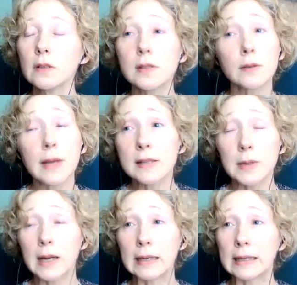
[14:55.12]
so
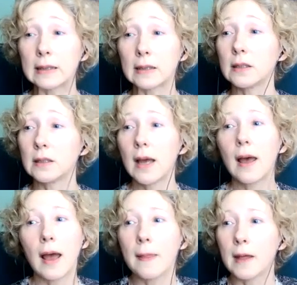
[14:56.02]
that's what i needed
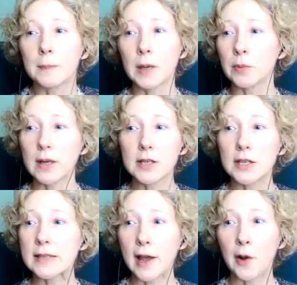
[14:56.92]
and then my brain
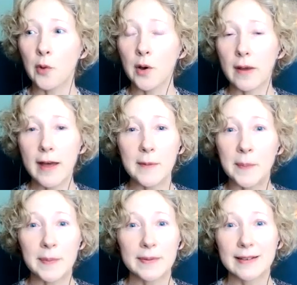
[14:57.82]
just kind of woke
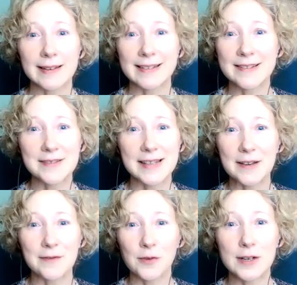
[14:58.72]
up and it was
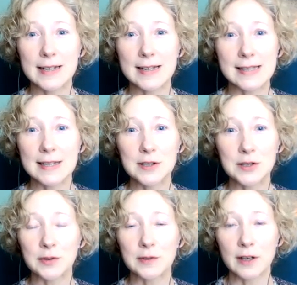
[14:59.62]
like four days
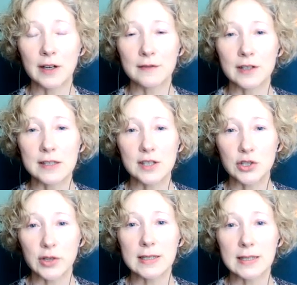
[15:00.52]
into a very very
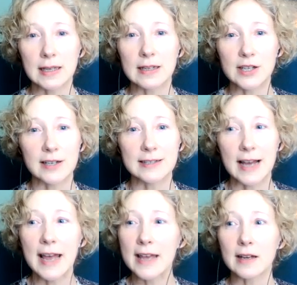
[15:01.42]
strict ketogenic
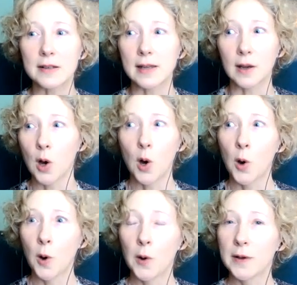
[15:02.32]
diet and i was like
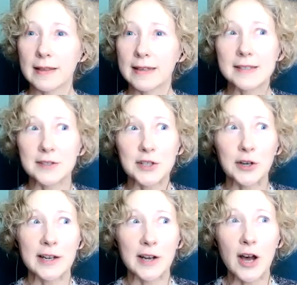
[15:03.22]
oh things are
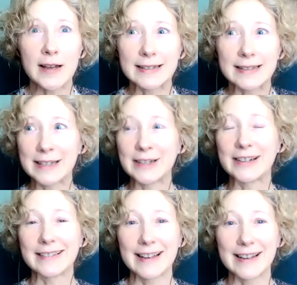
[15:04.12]
turning on in
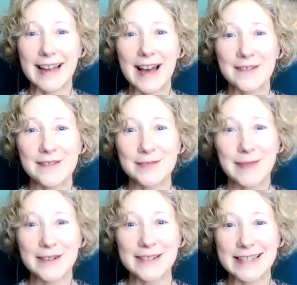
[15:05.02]
here like i have some
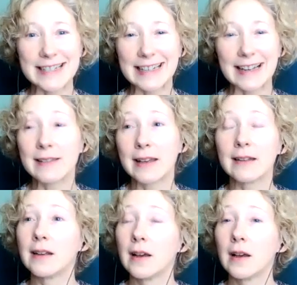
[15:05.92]
energy and
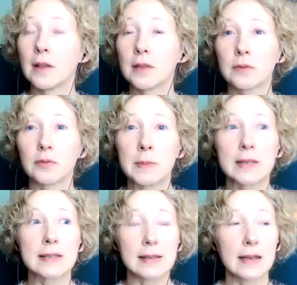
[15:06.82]
then three
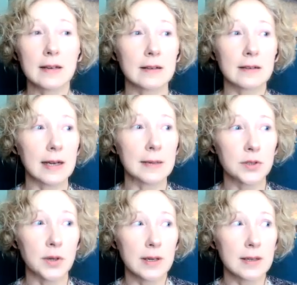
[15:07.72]
months later i'm
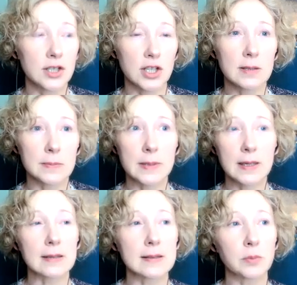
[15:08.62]
joining a gym
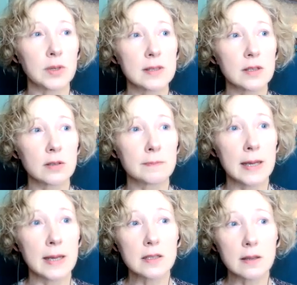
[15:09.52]
because once your
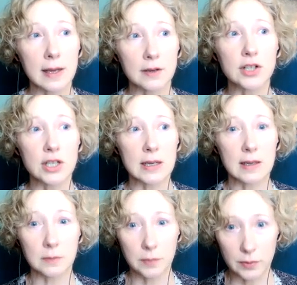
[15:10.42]
mental
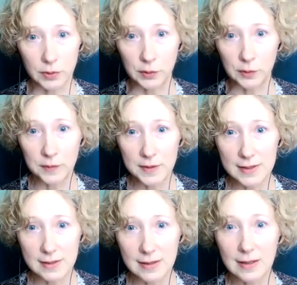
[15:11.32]
energy
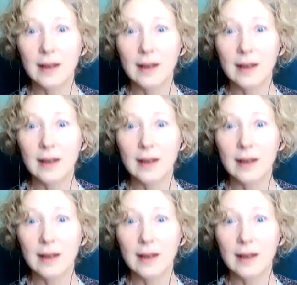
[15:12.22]
improves